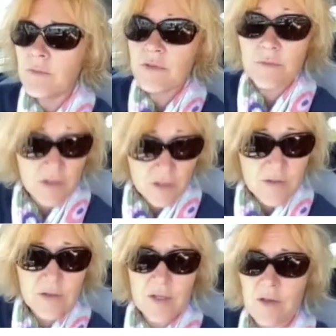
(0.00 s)
some singers,
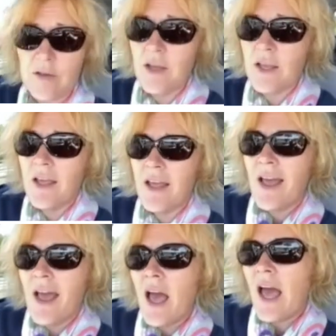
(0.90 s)
you know.
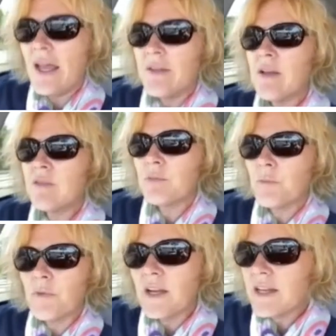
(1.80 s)
And that's
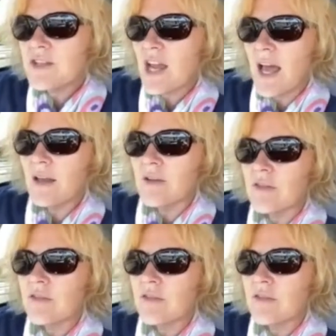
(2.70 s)
really a challenge.